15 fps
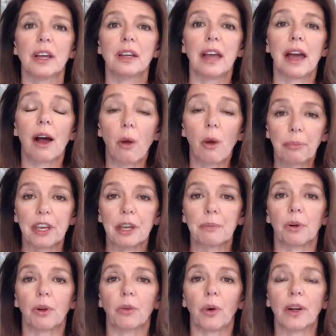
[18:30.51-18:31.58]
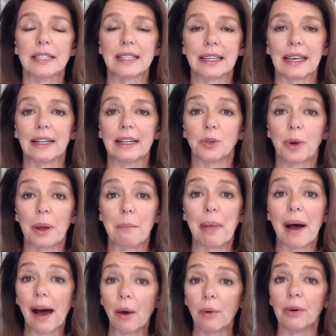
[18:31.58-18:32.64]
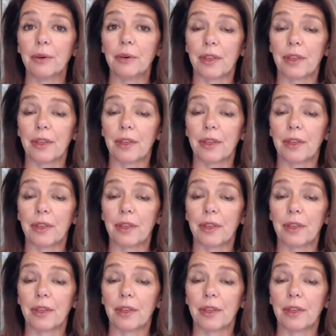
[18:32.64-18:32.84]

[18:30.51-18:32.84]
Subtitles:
help people, once again, to empower